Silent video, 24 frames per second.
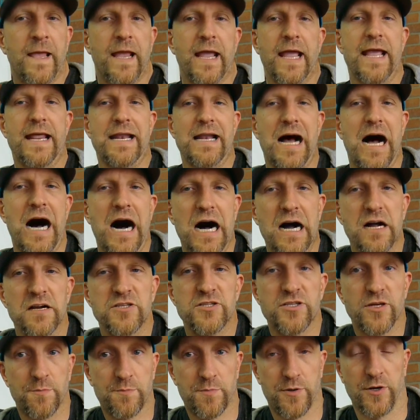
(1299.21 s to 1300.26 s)
An
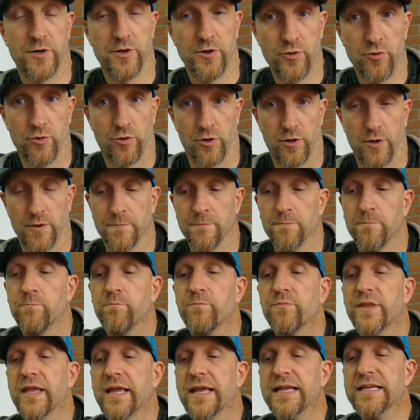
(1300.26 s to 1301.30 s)
entrepreneur
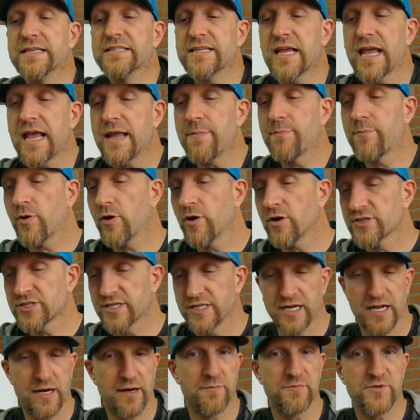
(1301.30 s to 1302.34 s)
is a
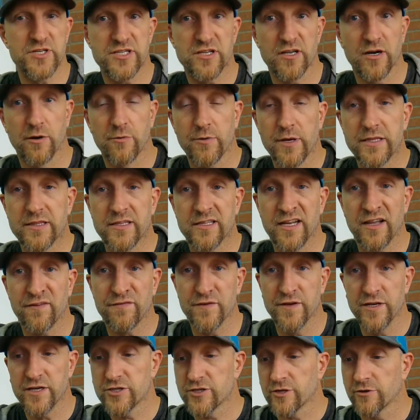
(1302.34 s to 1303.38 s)
person, and I'm just going to read the
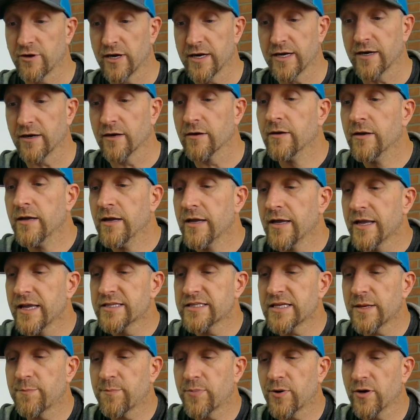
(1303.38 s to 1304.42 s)
definition right here,
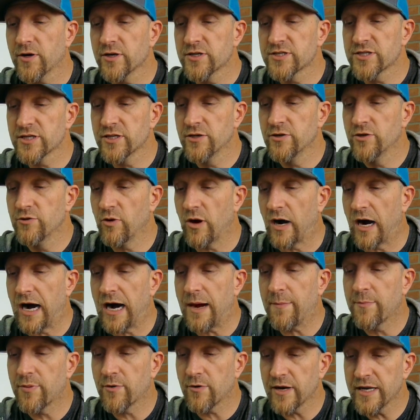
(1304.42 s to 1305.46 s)
is a person who
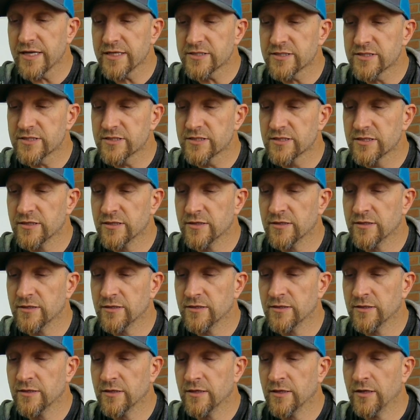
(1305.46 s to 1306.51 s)
operates,
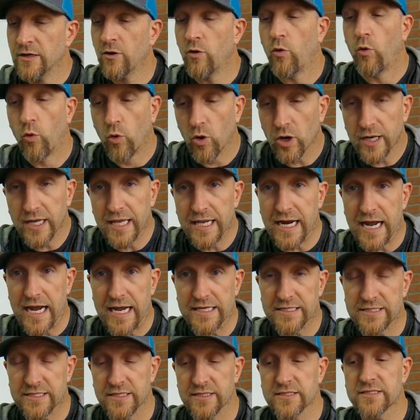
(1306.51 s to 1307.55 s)

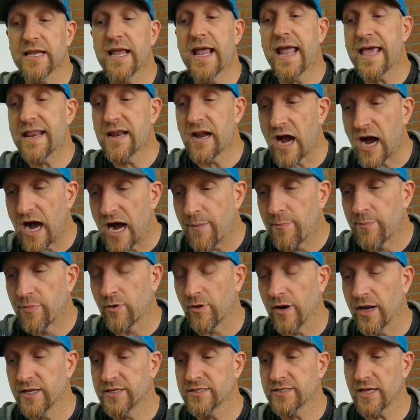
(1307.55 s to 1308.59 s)
organizes, and
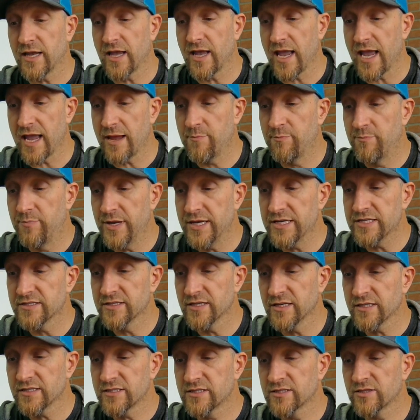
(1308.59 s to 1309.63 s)
operates a
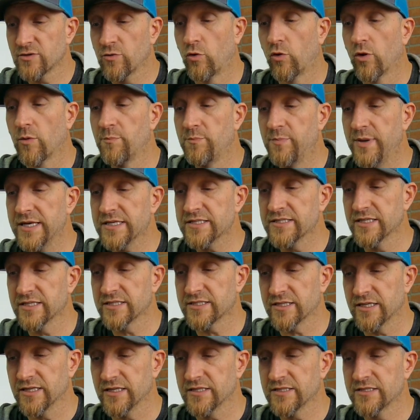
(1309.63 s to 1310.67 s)
business or
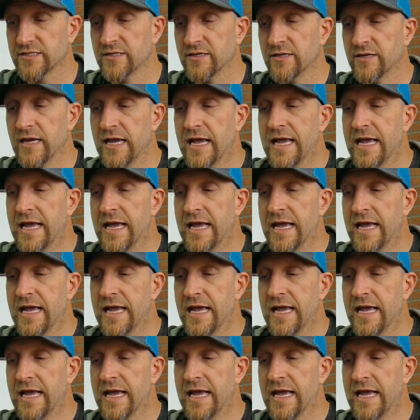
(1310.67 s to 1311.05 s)
businesses